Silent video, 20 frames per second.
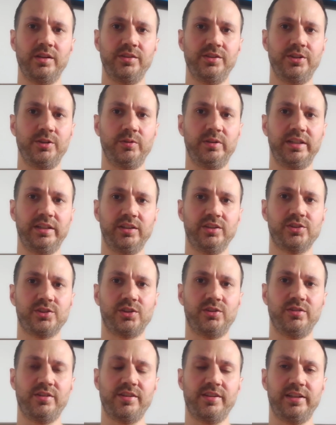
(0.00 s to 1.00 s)
doing
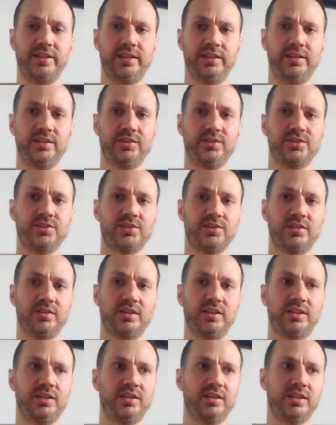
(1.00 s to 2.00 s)
certain things,
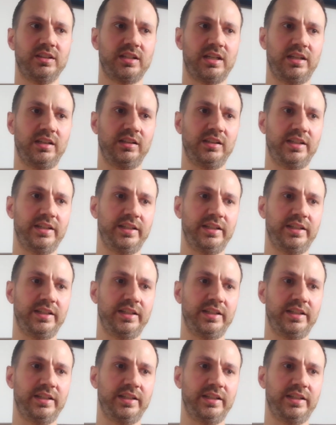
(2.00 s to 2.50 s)
kind of